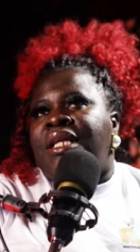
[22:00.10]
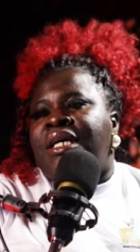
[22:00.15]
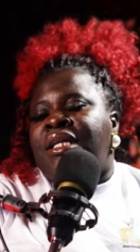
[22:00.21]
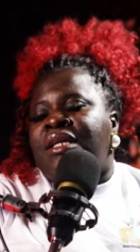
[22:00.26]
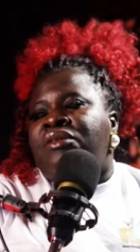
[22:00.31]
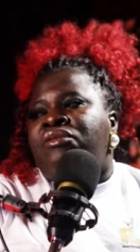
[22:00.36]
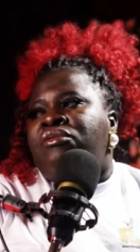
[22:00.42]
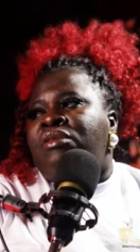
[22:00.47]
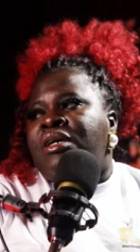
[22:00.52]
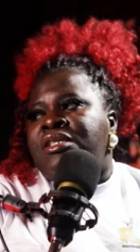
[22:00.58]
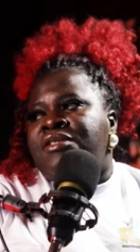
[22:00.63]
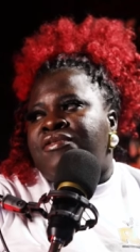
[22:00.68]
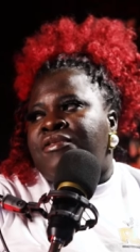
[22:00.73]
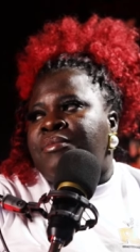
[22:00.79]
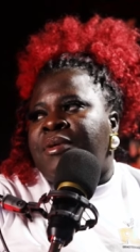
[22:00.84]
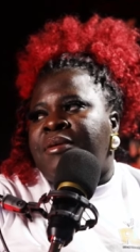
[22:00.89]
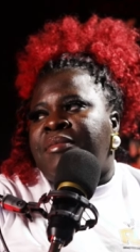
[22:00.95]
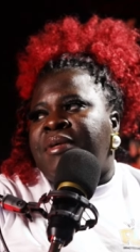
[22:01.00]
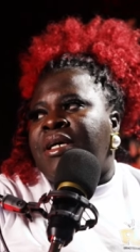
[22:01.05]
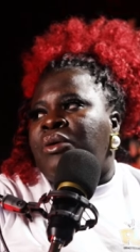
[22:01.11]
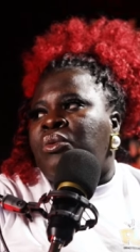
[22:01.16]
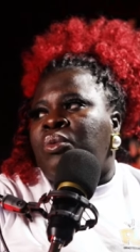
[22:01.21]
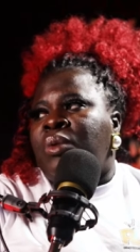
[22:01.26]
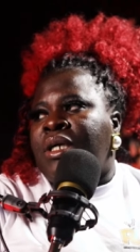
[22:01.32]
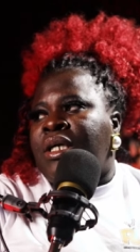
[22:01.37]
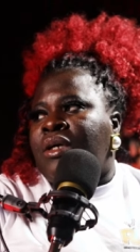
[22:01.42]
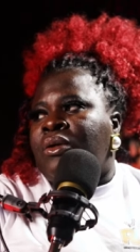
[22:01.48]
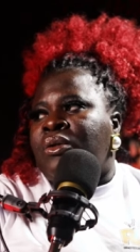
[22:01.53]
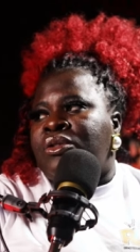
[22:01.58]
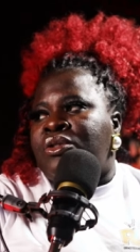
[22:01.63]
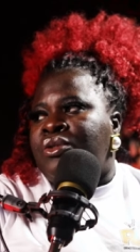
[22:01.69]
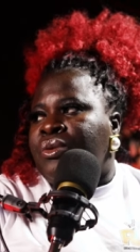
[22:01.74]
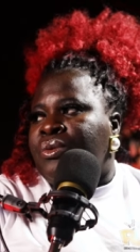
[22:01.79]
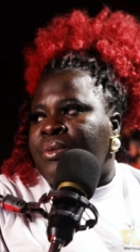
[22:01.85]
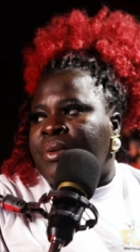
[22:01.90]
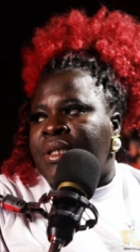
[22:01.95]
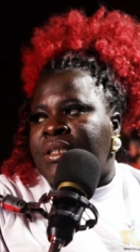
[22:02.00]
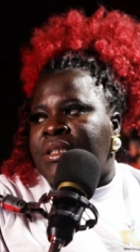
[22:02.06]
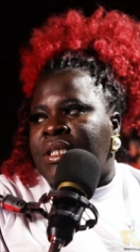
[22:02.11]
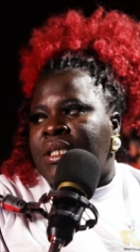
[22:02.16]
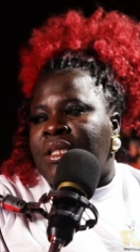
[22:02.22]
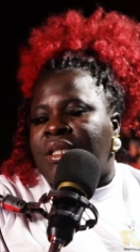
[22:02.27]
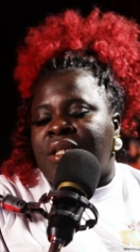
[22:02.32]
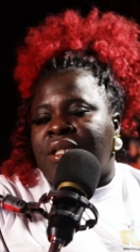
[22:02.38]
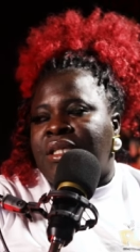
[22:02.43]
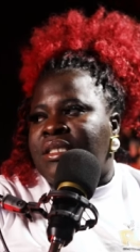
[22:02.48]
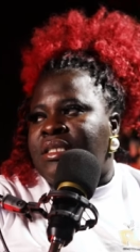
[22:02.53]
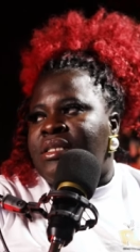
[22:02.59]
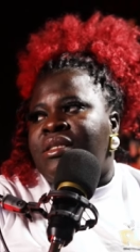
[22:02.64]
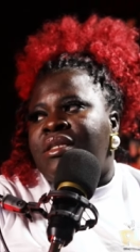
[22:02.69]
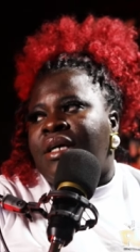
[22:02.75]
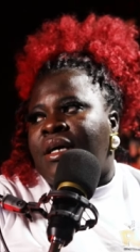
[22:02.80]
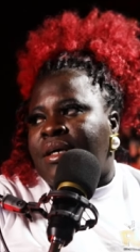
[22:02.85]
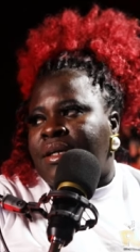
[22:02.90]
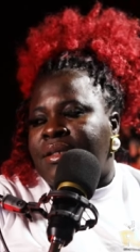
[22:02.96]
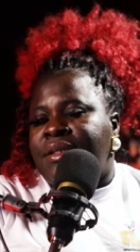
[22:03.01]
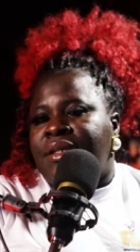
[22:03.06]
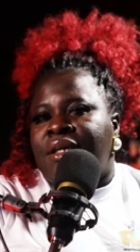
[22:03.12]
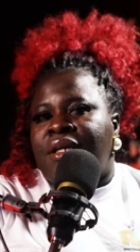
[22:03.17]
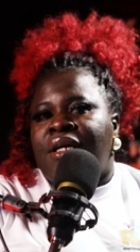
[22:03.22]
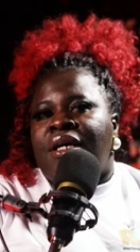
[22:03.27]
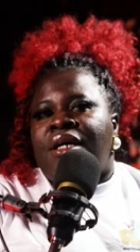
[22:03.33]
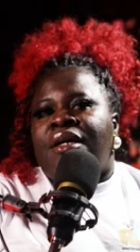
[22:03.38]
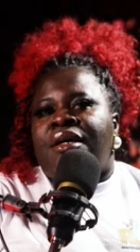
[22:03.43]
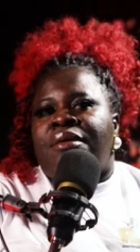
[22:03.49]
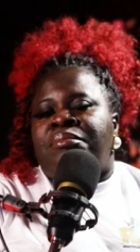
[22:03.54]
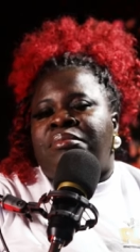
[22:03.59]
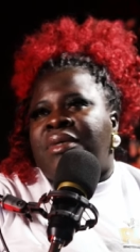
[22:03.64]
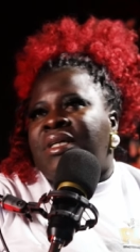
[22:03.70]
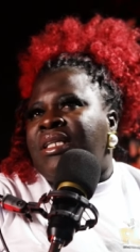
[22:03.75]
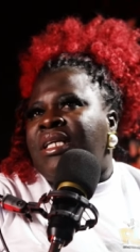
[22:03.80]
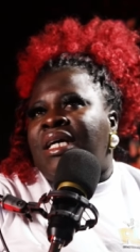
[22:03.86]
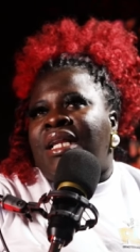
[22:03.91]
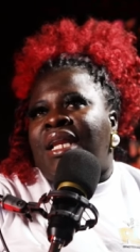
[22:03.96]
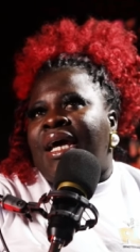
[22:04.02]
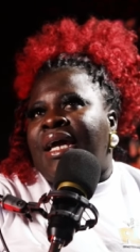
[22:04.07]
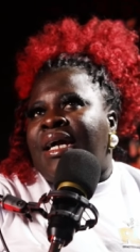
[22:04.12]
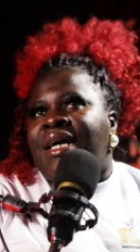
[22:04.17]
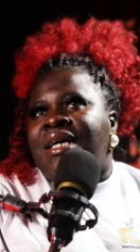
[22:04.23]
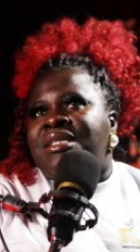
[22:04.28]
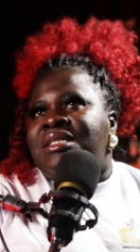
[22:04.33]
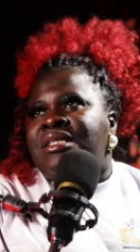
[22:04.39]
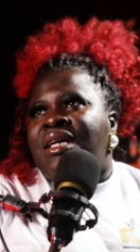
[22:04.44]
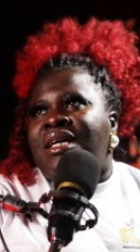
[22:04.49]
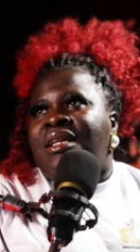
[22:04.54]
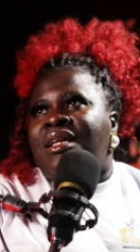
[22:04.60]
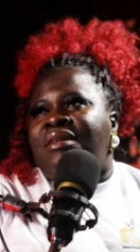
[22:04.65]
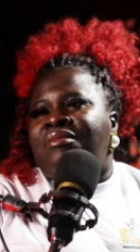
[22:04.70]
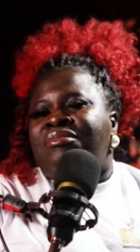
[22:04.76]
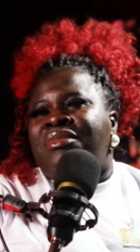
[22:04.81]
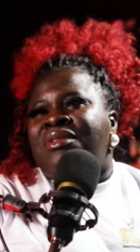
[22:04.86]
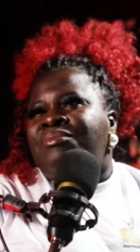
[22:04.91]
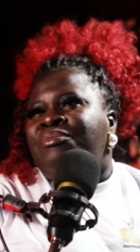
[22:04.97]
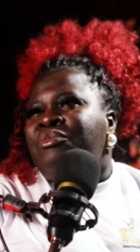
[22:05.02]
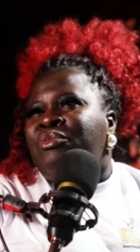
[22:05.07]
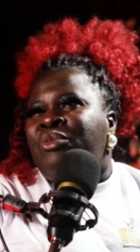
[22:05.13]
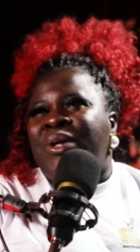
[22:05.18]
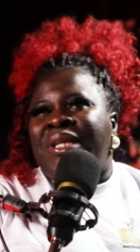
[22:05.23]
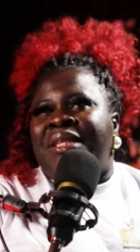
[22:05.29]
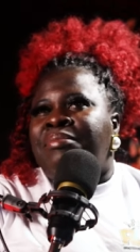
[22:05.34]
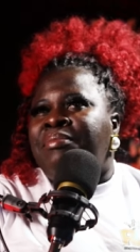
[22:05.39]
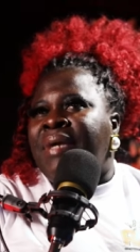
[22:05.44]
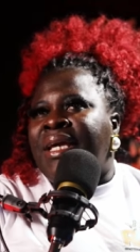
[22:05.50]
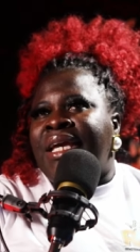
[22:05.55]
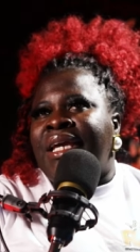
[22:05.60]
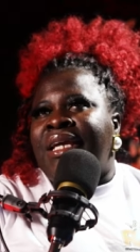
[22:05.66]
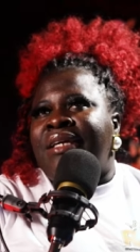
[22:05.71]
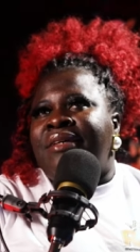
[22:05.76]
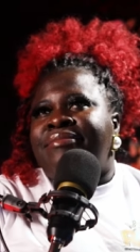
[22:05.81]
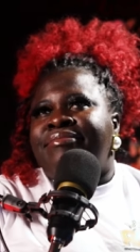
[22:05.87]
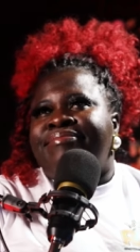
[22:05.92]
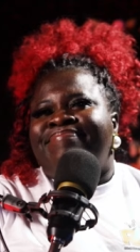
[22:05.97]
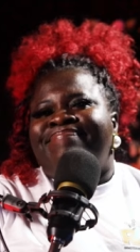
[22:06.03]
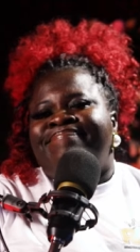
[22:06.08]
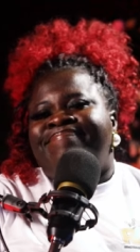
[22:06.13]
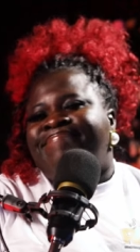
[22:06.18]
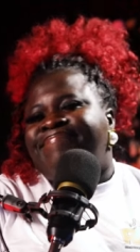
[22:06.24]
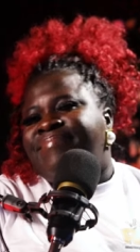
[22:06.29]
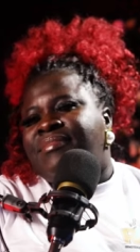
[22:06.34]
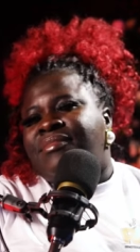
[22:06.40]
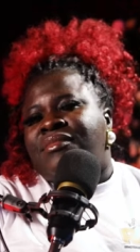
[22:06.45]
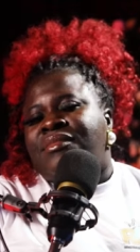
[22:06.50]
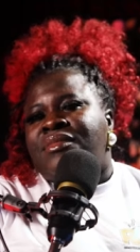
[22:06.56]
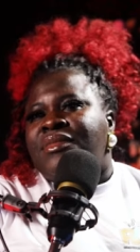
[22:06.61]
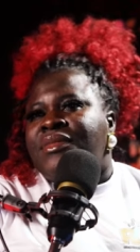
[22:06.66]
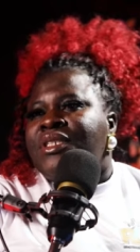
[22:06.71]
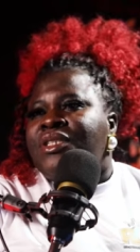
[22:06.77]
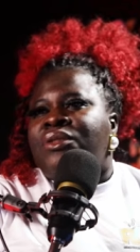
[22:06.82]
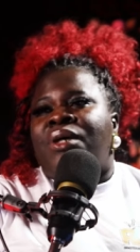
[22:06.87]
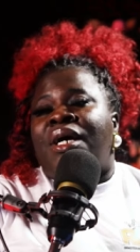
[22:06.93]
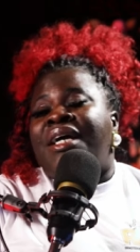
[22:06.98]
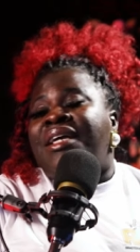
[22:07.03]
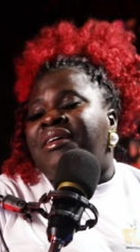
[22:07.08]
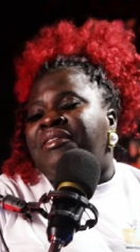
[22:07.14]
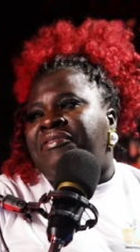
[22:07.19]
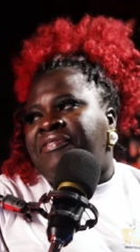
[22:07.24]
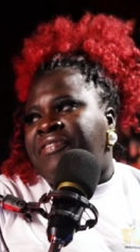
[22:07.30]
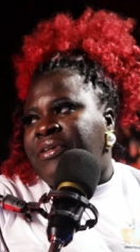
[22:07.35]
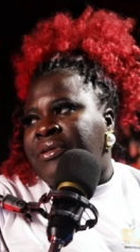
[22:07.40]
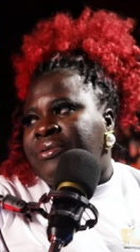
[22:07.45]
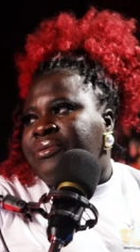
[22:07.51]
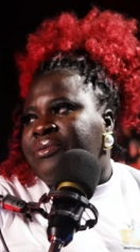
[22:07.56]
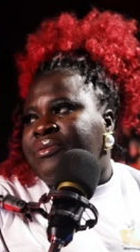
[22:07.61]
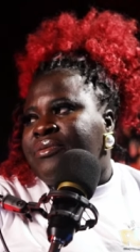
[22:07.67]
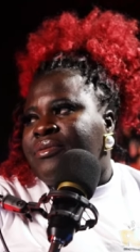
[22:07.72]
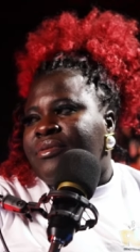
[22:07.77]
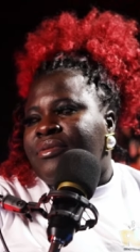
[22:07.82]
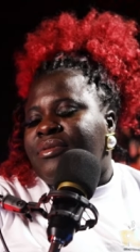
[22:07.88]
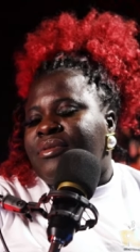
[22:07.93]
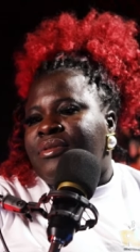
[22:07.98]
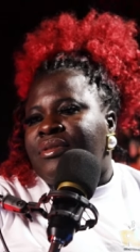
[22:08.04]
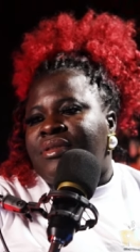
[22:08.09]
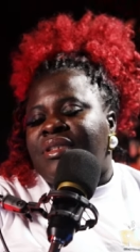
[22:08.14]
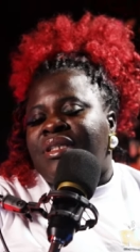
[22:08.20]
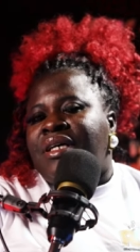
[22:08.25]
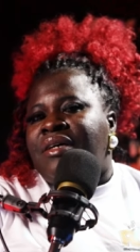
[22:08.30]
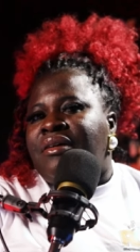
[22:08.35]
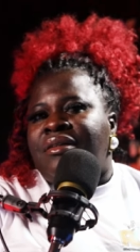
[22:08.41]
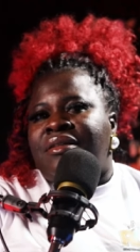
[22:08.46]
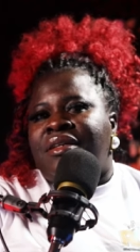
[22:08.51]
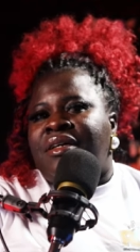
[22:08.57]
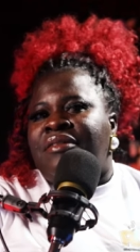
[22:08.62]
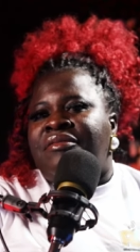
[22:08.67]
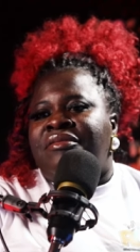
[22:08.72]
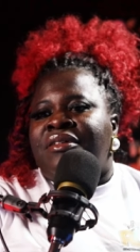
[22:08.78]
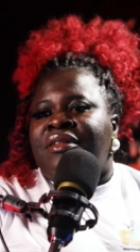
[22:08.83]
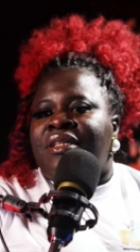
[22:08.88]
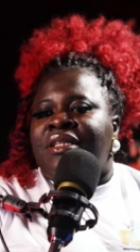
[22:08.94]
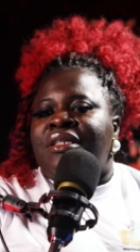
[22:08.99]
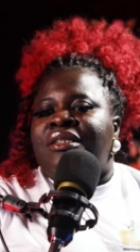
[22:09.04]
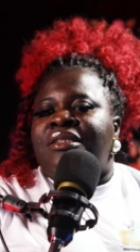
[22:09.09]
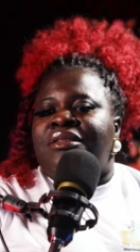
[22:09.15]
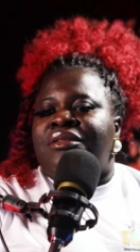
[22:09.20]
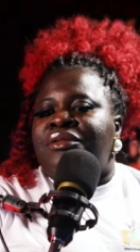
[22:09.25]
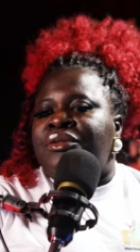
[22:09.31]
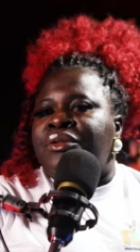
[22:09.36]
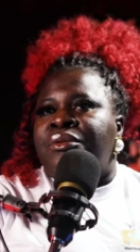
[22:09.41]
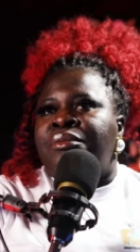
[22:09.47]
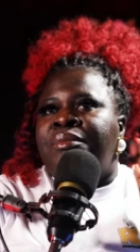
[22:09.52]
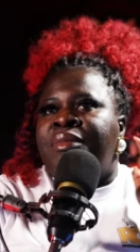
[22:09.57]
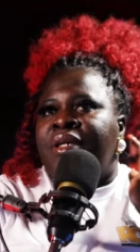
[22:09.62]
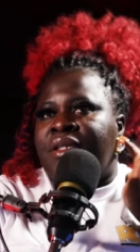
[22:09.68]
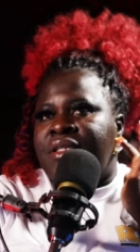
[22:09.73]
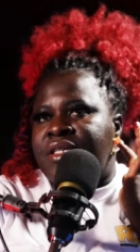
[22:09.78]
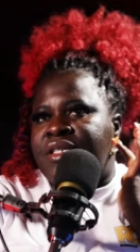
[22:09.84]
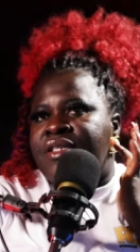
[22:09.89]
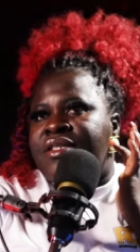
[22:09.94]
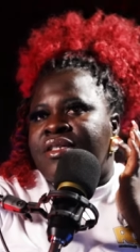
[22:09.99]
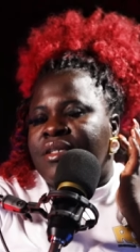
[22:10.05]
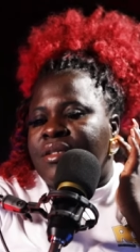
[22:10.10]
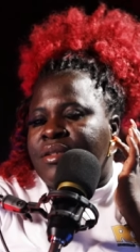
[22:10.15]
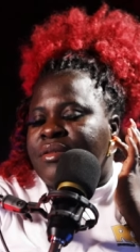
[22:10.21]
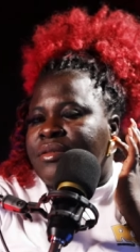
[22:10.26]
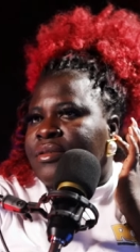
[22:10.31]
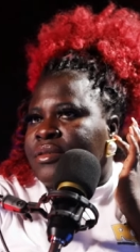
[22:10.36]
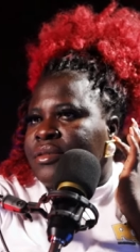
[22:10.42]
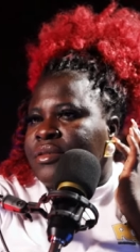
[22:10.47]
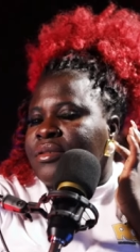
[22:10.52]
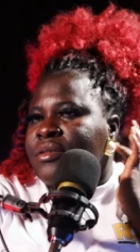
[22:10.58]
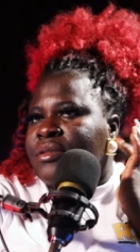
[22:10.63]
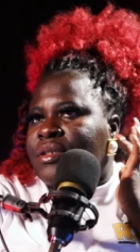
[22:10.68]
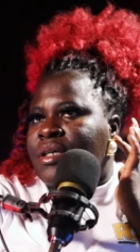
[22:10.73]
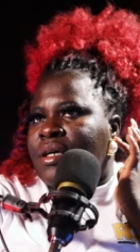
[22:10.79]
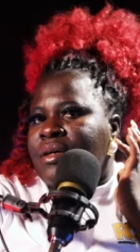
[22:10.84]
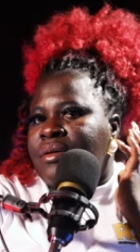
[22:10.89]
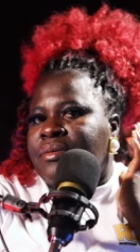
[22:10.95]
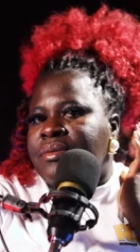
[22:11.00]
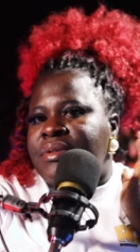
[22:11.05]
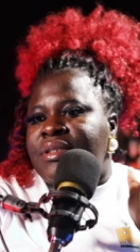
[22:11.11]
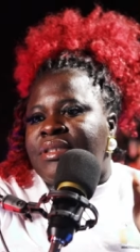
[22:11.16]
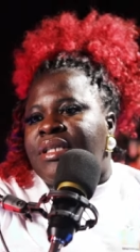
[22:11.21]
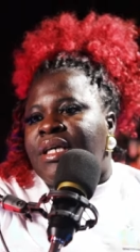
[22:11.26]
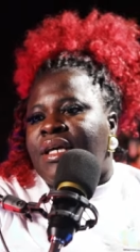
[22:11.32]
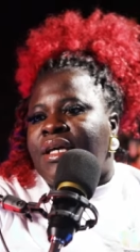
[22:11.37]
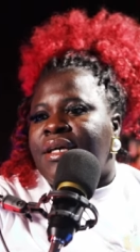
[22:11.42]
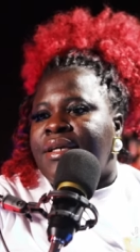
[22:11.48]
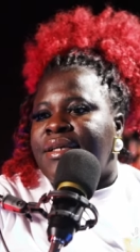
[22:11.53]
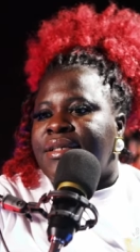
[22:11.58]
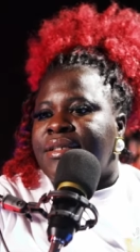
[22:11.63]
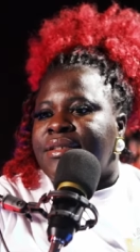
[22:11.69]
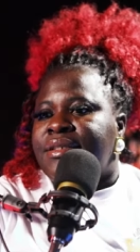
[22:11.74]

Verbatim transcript: then it runs for maybe a week or two hmm. weeks and then it's done but then like i said um, with me mm, quite a few. Okay. Not not really so much. Okay. I would say.